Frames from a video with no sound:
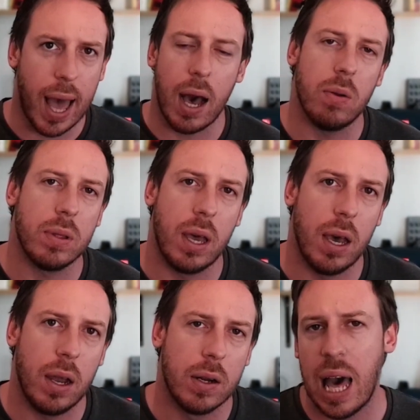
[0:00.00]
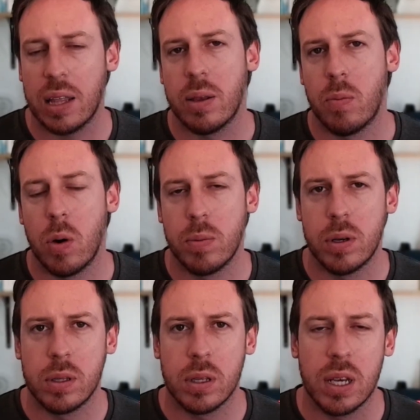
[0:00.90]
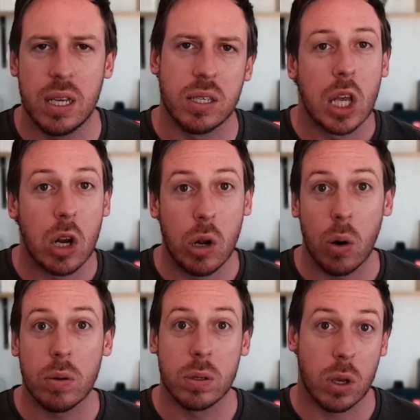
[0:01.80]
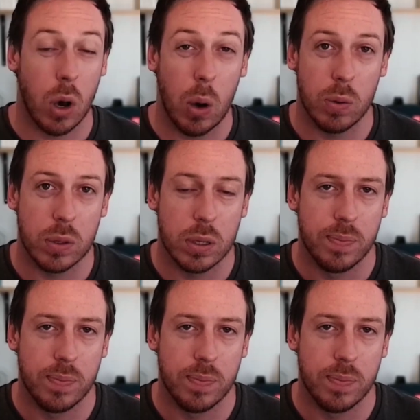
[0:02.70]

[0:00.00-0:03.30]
out there at the moment is Claude Code.